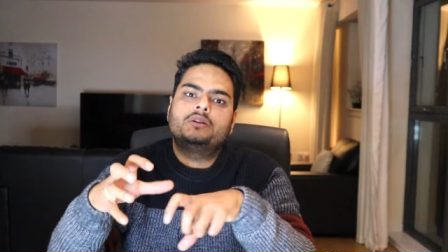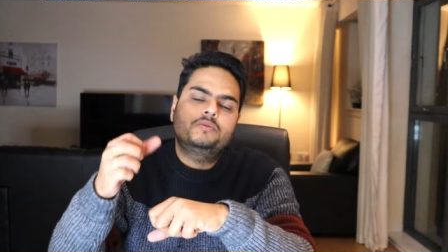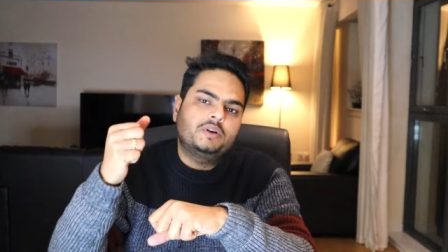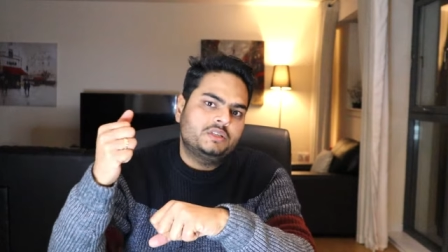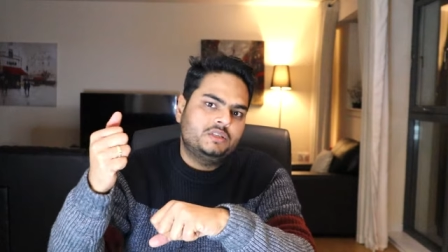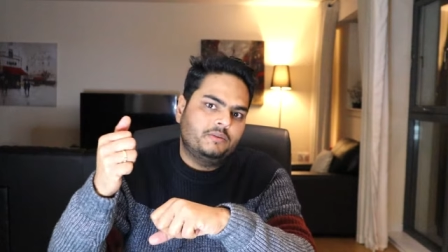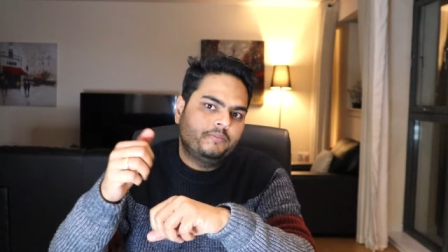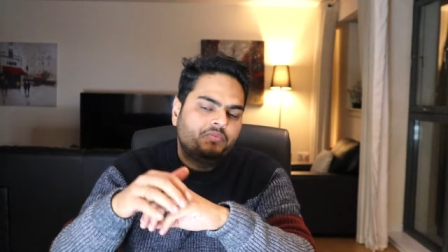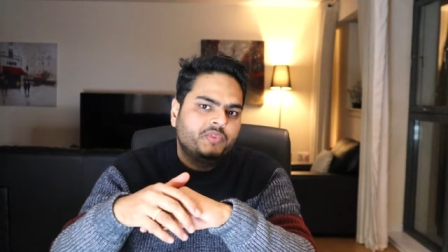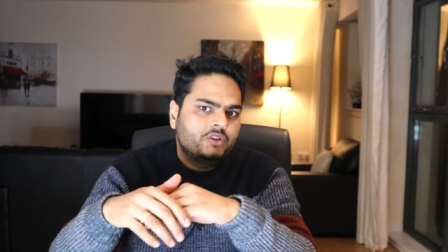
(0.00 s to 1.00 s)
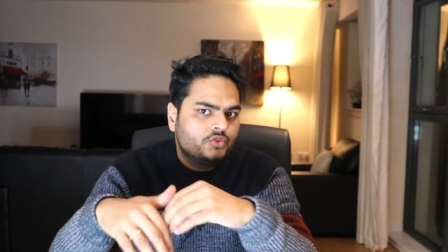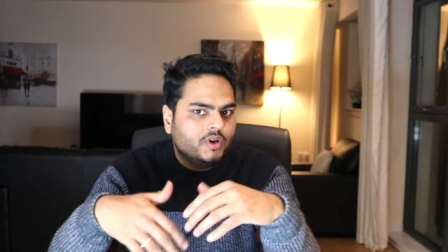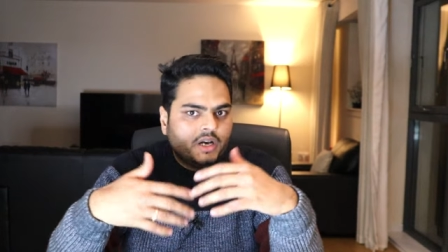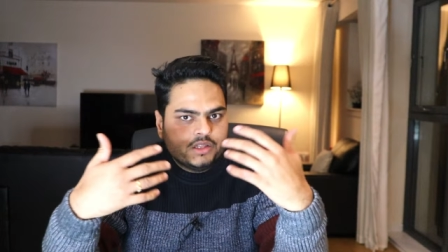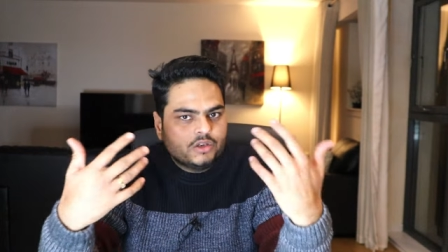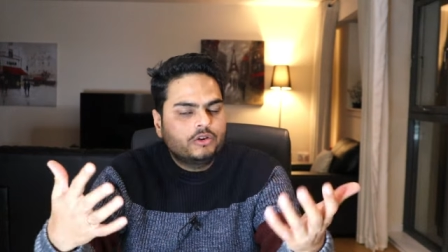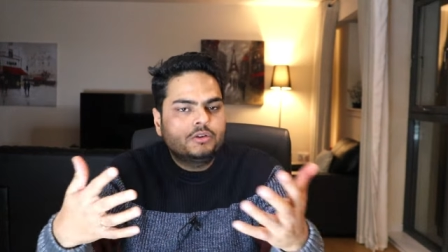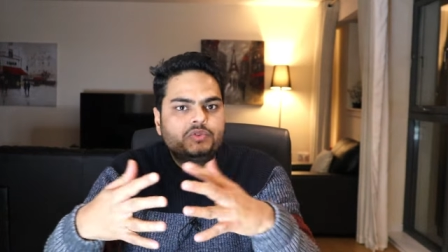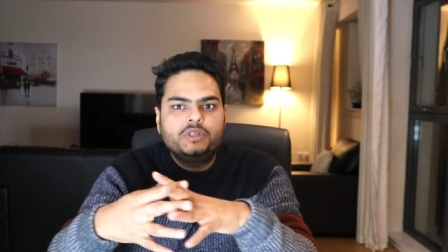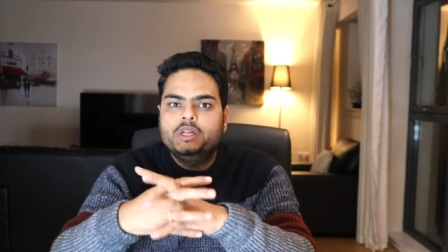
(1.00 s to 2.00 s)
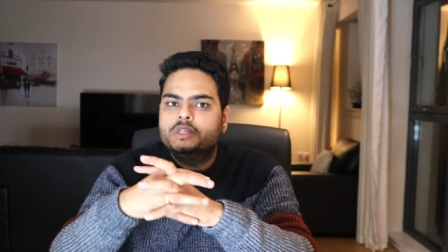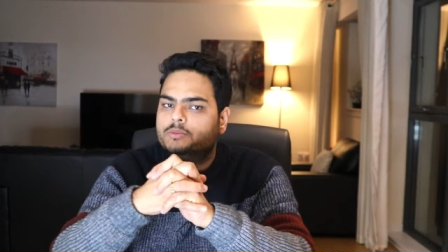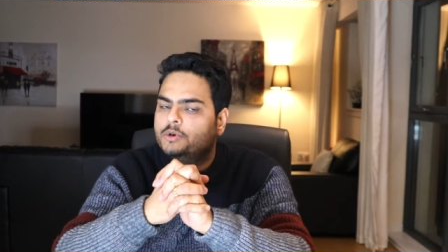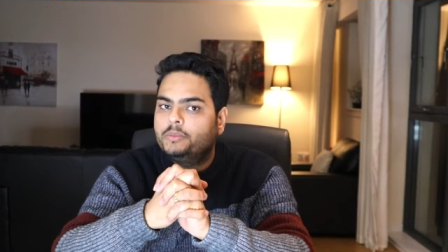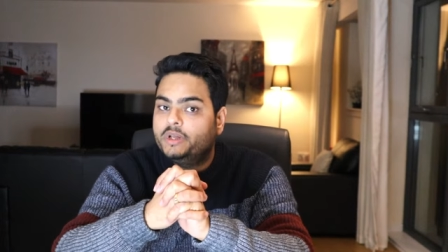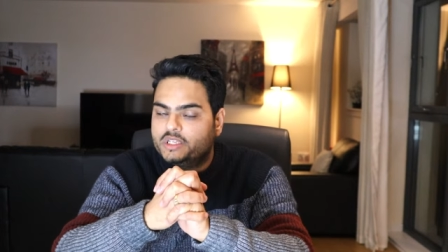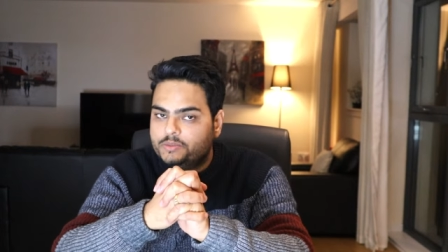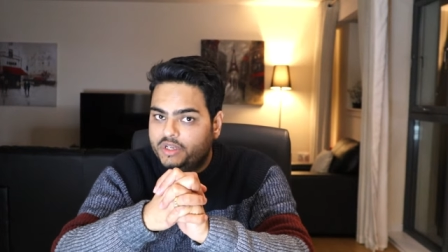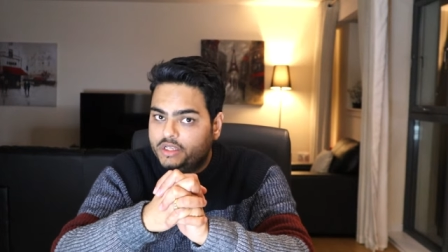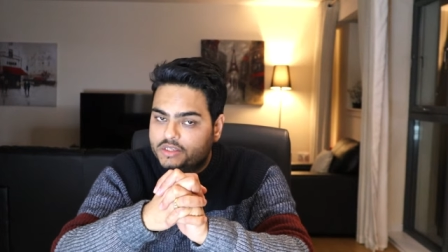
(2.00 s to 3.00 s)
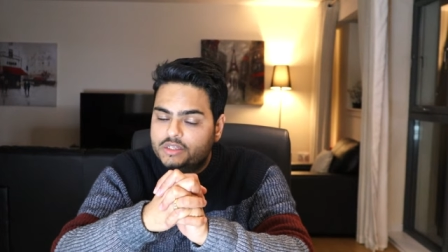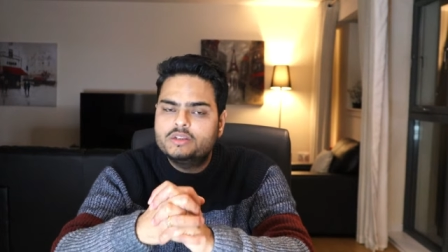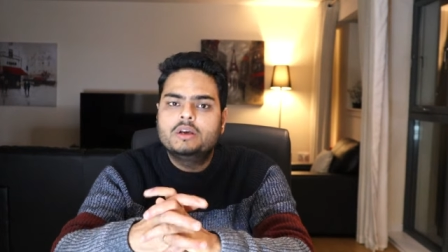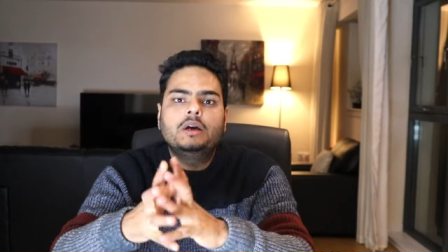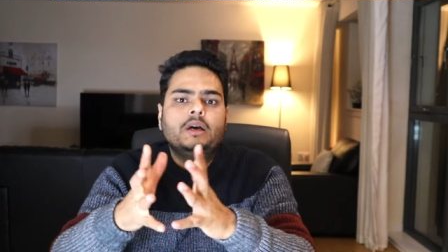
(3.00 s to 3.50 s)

things faster so i thought of sharing some of my experiences